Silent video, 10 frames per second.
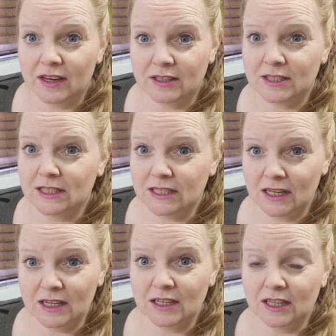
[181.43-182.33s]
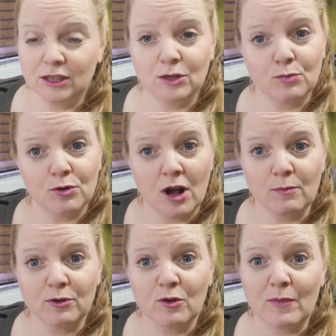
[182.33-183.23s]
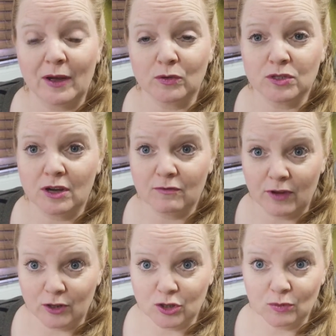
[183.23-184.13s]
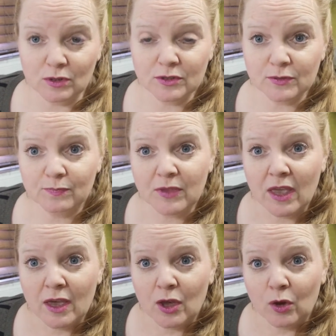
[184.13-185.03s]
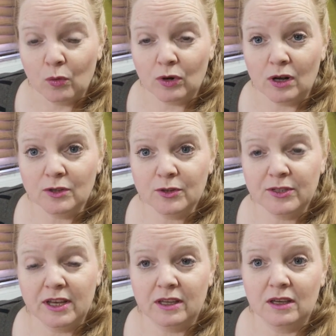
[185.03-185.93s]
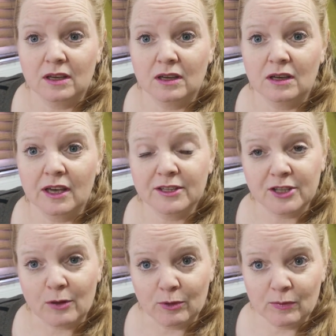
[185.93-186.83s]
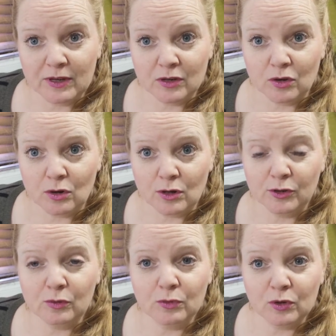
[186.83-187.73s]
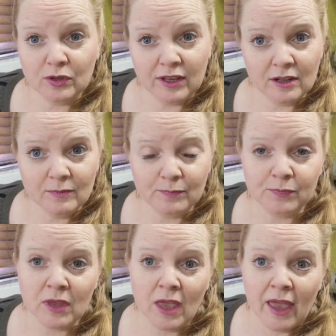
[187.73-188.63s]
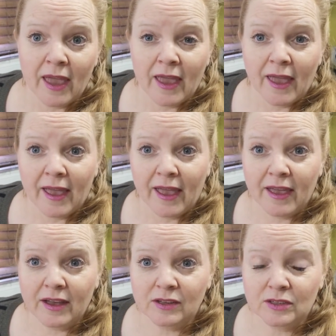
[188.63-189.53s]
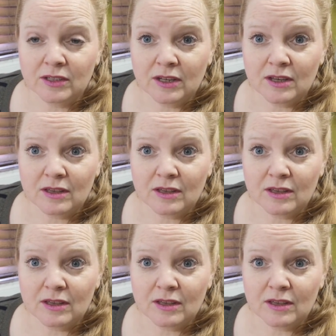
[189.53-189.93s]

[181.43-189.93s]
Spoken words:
I didn't eat the proper amount of vegetables. We're also taking a supplement called Immunocal, and